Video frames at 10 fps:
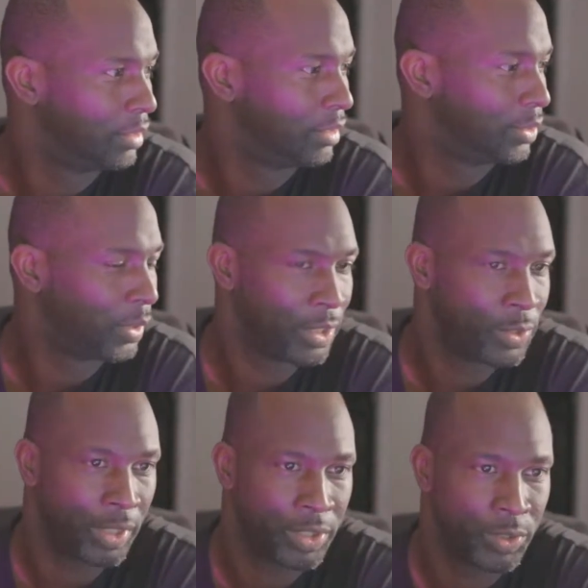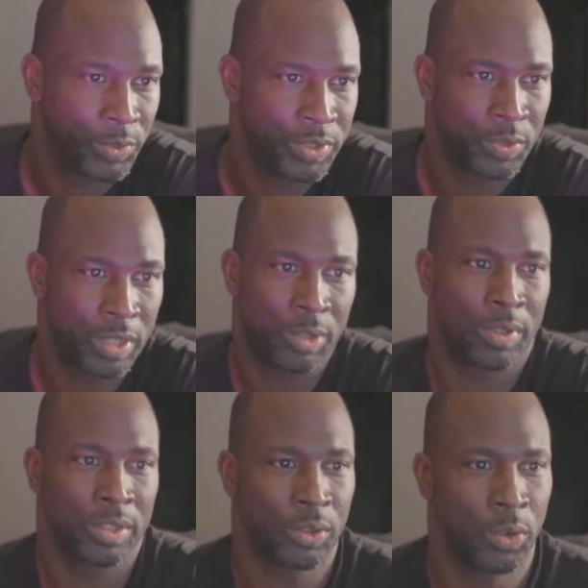Twenty twenty two is right
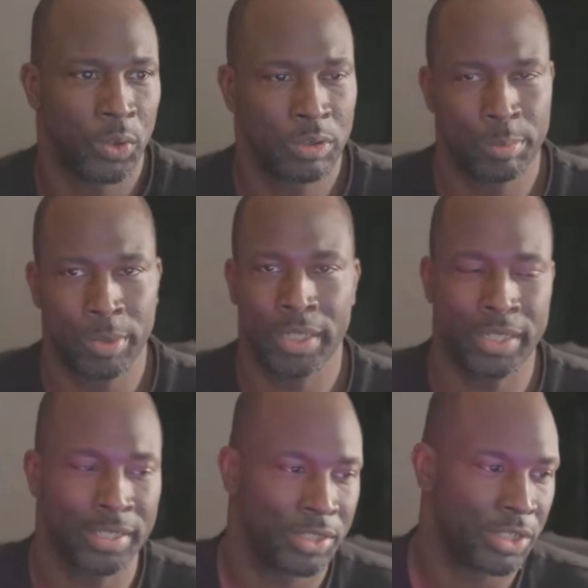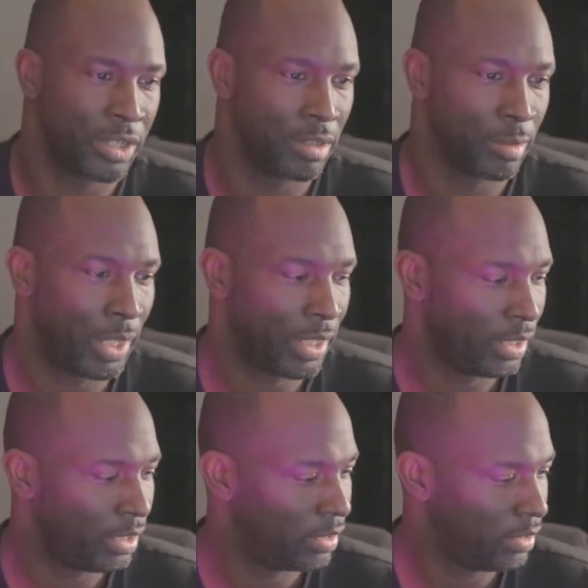around the corner. About to get this year up out of
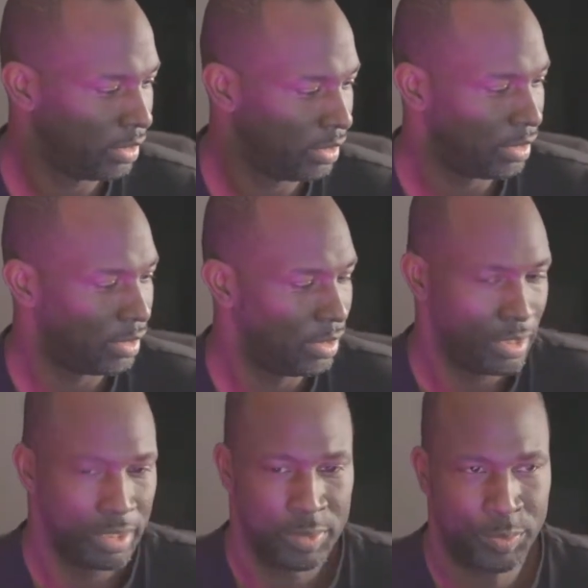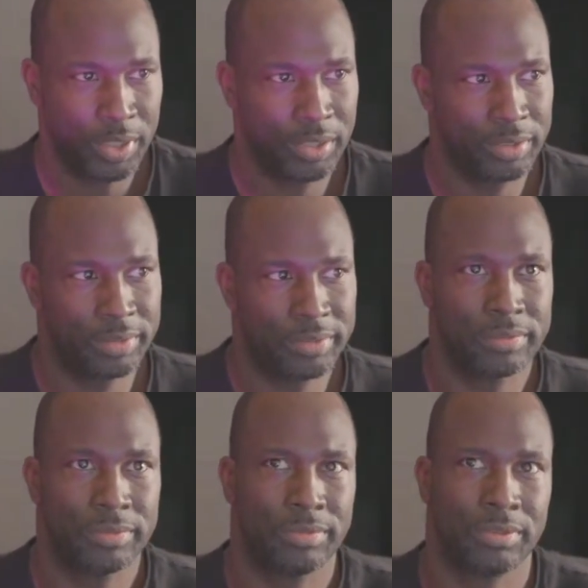here. It's been a
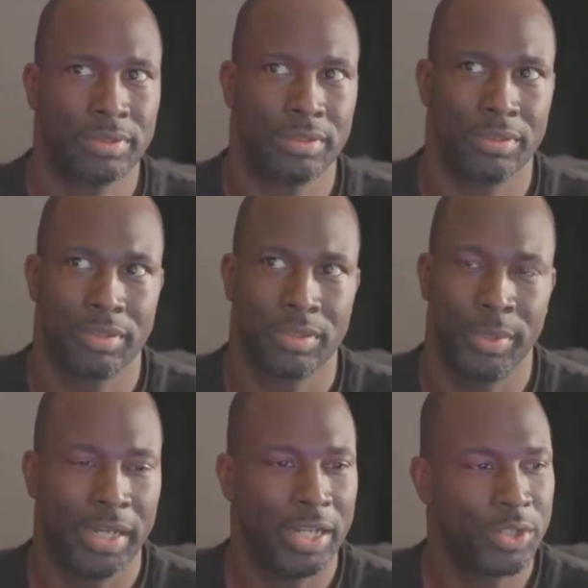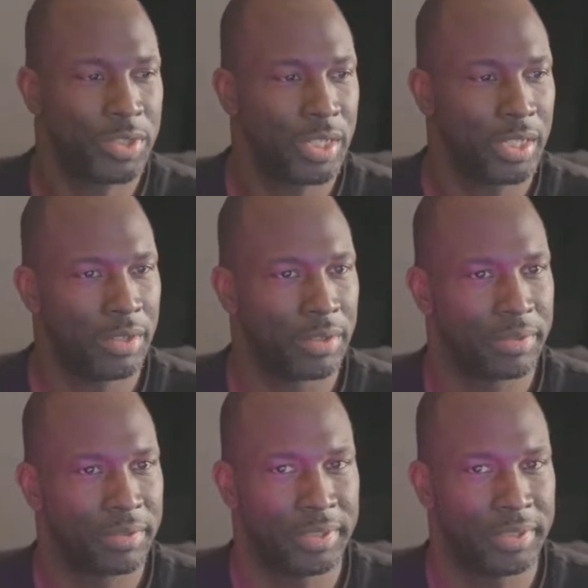it's been an interesting year.